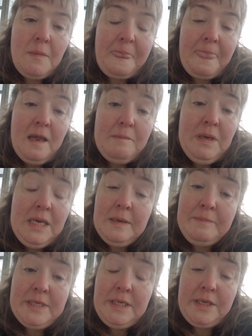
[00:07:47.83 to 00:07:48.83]
me in
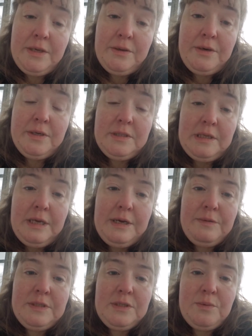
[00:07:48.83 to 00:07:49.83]
particular, until I
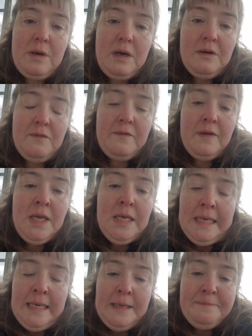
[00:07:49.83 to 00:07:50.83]
was 12.
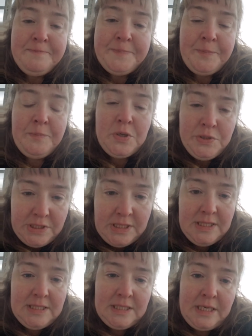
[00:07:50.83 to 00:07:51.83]
Most of
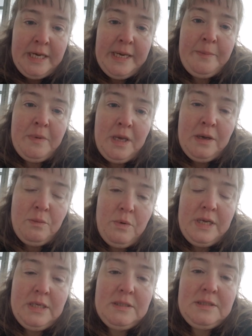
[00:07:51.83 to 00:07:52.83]
the time, it
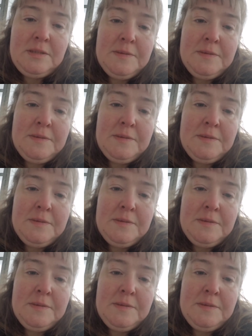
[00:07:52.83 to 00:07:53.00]
was